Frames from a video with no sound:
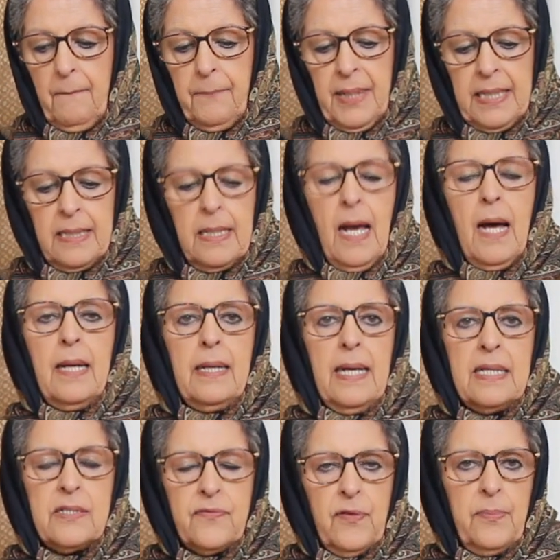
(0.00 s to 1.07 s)
but not
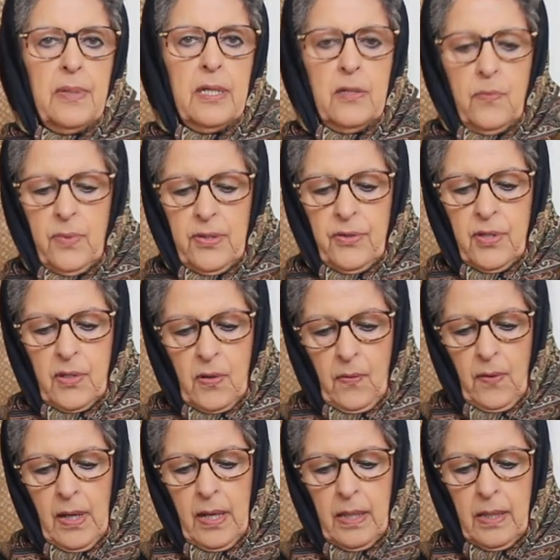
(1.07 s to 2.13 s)
as familiar with the
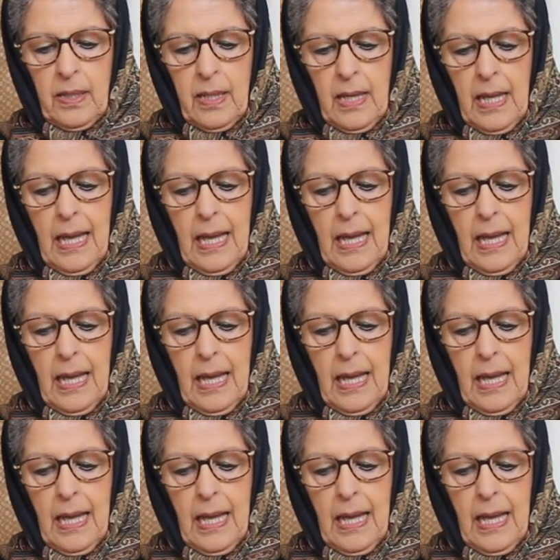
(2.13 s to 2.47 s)
Quran,